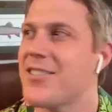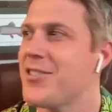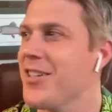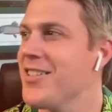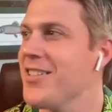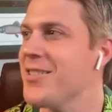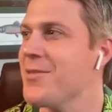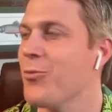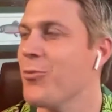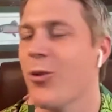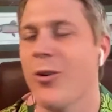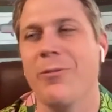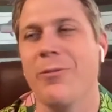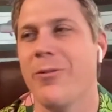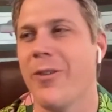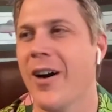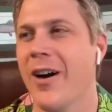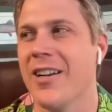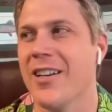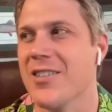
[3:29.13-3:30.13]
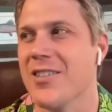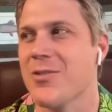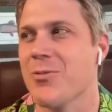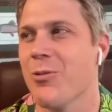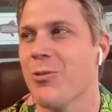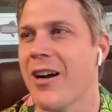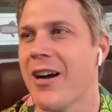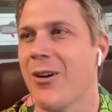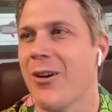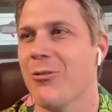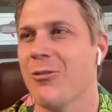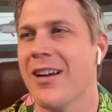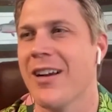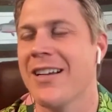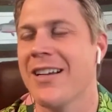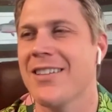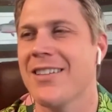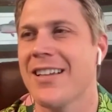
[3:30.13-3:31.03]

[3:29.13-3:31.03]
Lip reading: just more fun as well, right?